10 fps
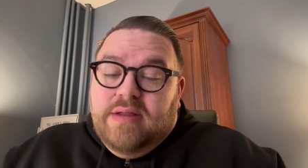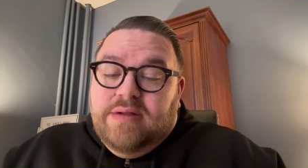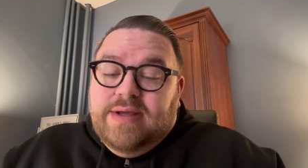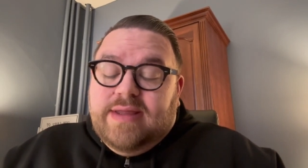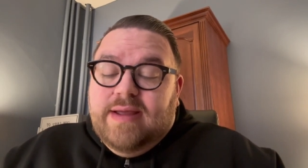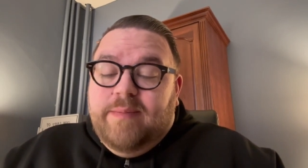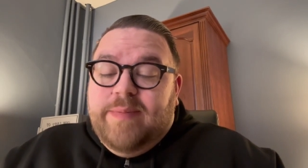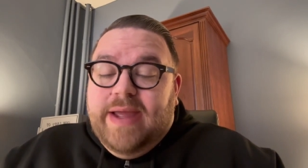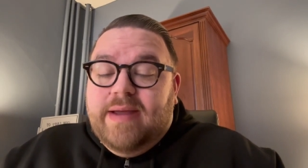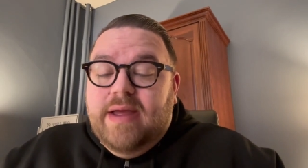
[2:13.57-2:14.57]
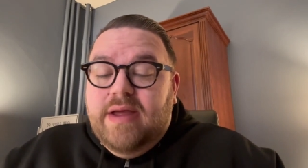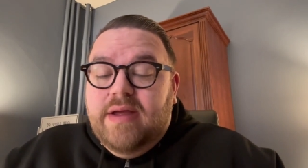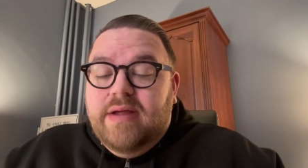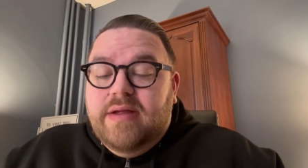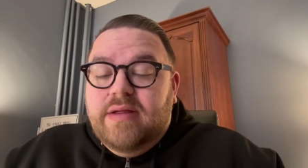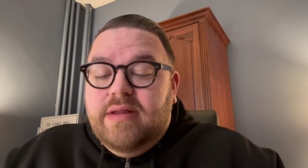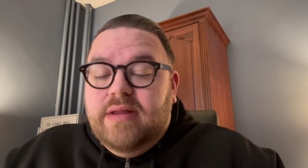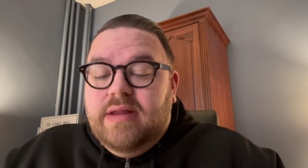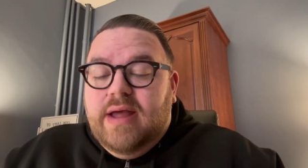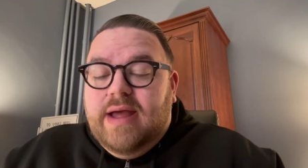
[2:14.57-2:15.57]
Just a big
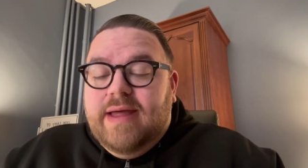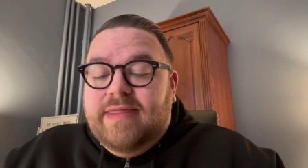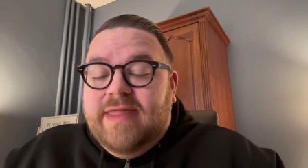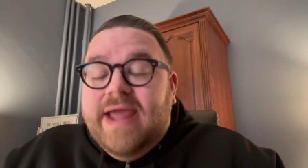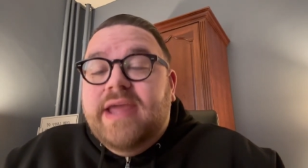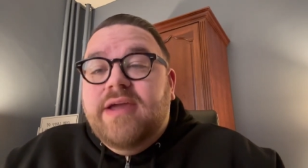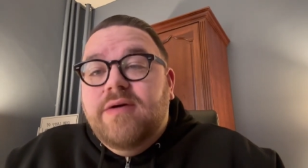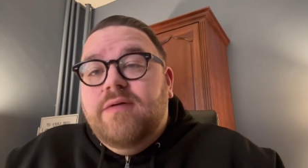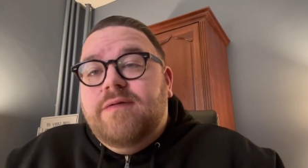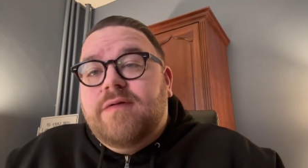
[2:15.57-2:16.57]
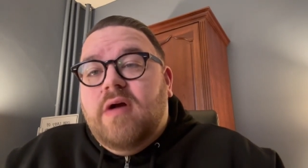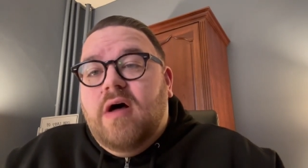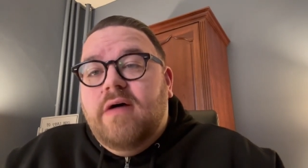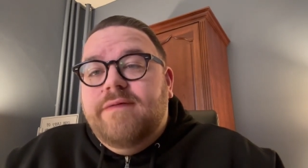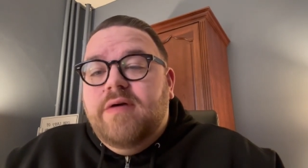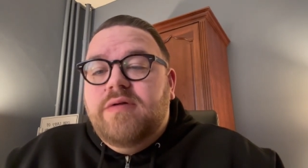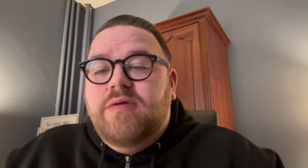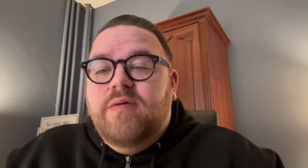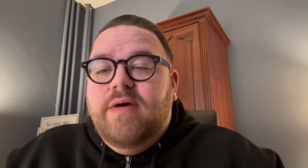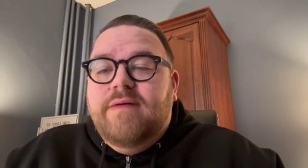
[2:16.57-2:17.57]
uh, thank you for all of
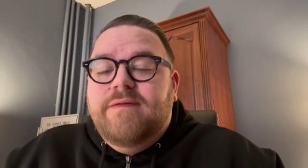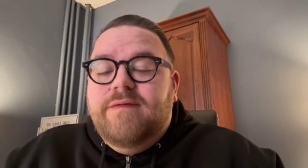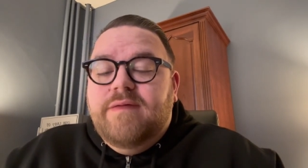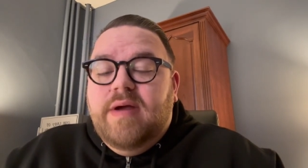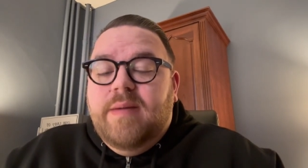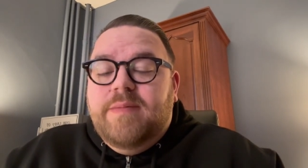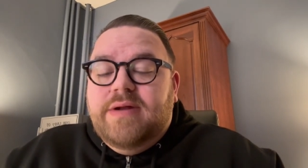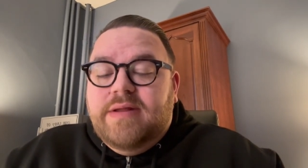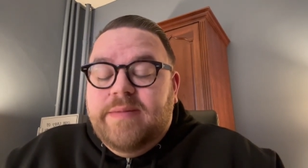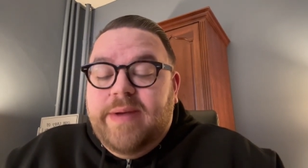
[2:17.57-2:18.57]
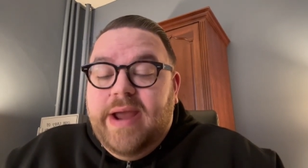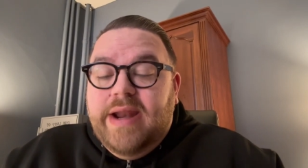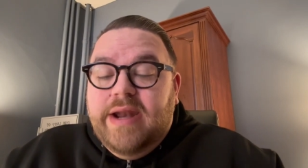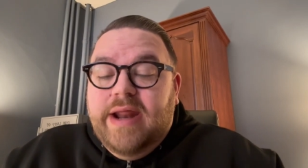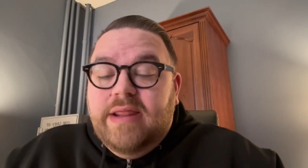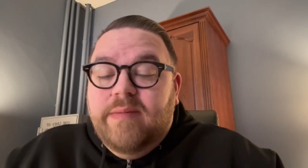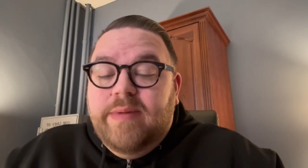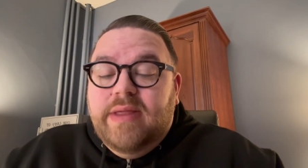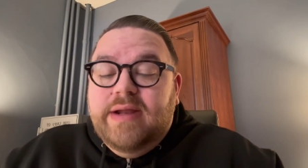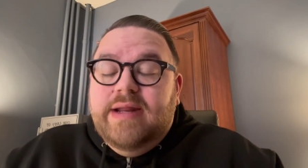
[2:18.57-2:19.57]
those who have uh, participated in the
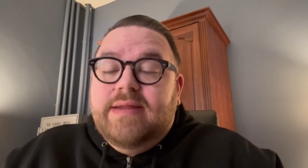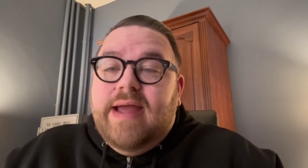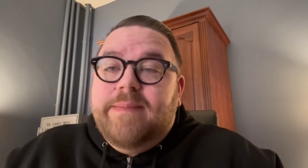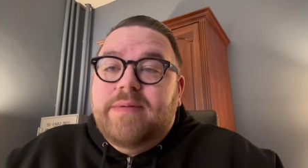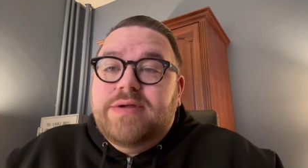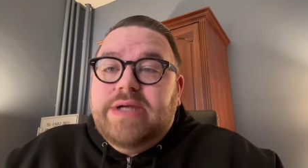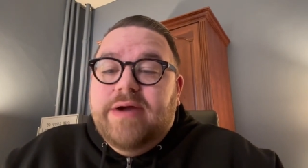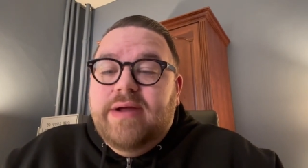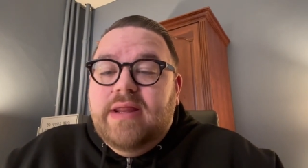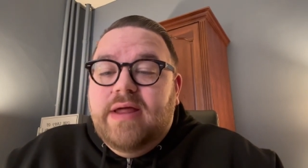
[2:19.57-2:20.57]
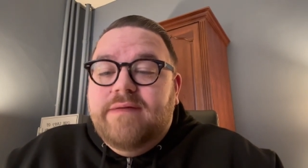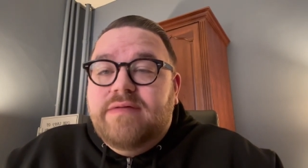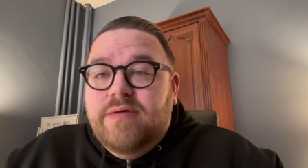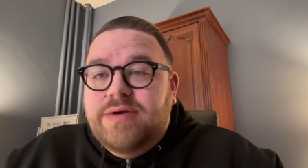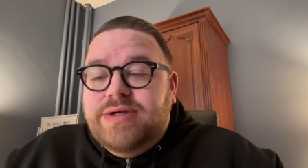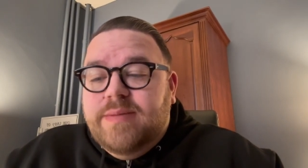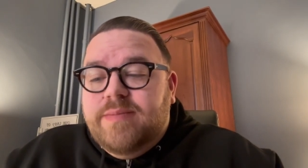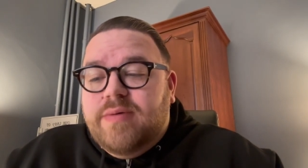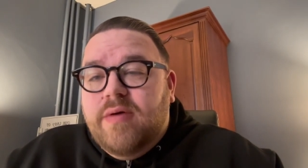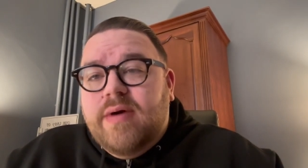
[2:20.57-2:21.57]
Building Disciples Sharing Love
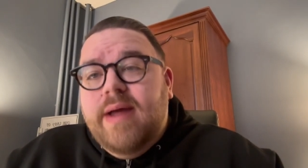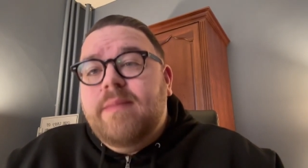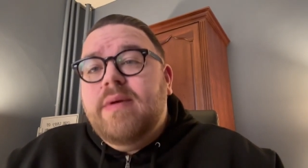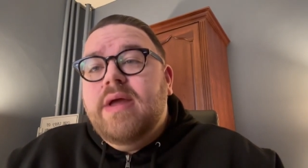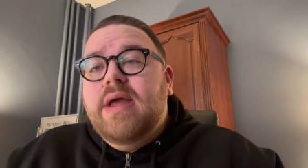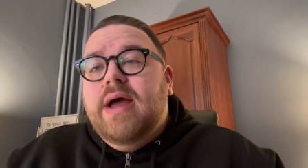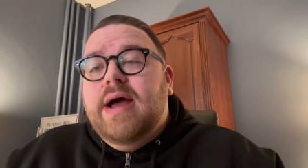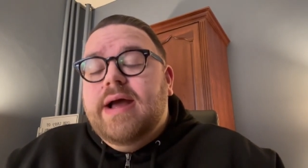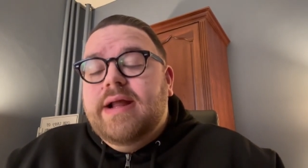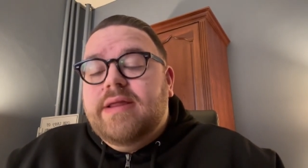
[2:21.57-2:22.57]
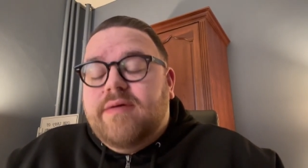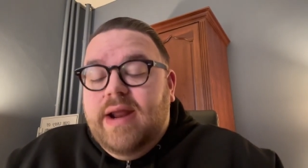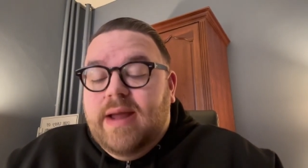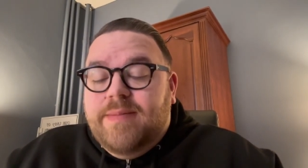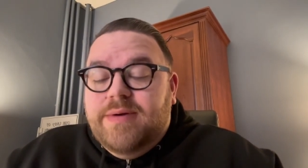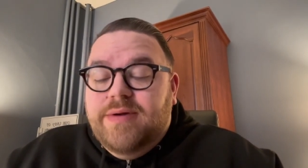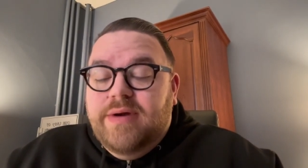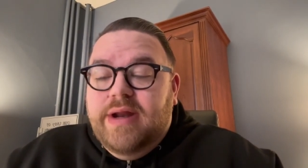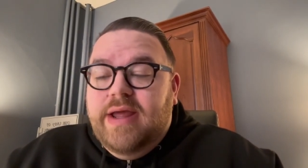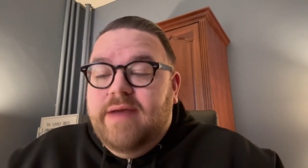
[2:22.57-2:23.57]
Stewardship Program. Uh, it's a great
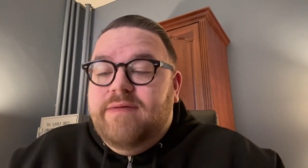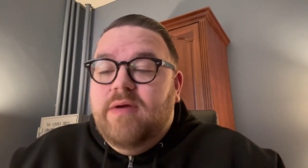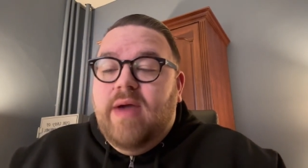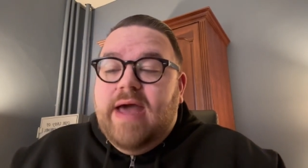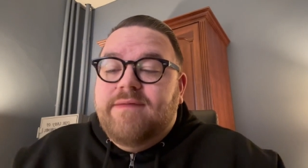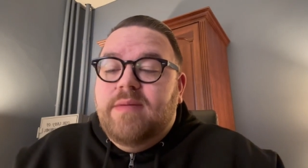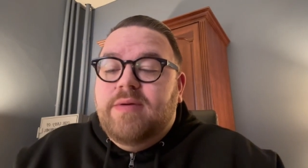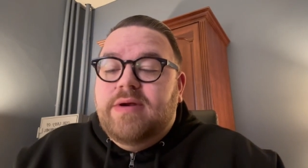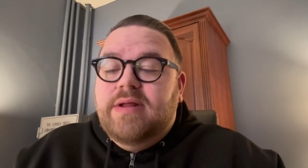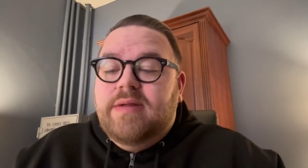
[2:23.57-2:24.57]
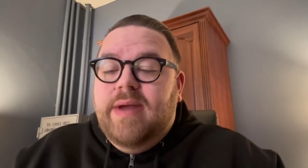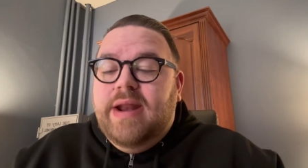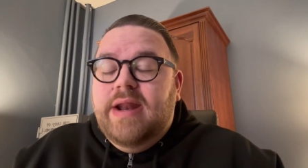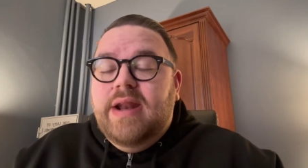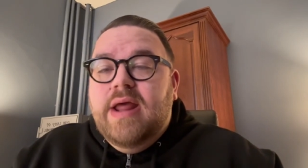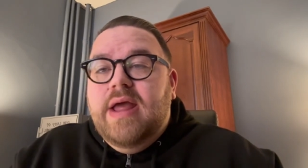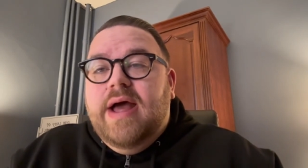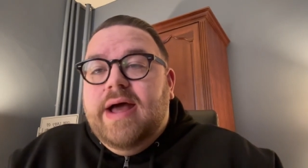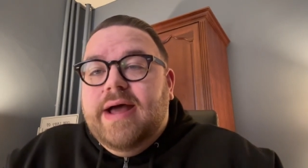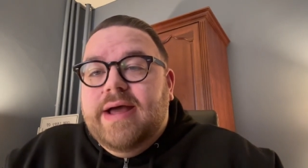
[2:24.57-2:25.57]
opportunity. If you haven't participated
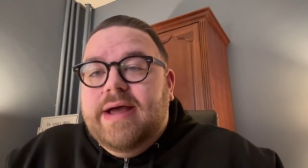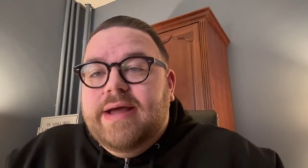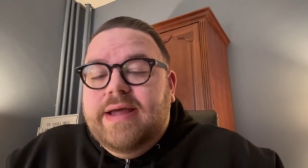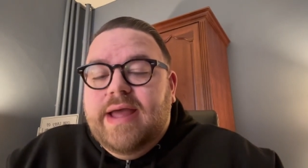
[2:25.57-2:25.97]
uh,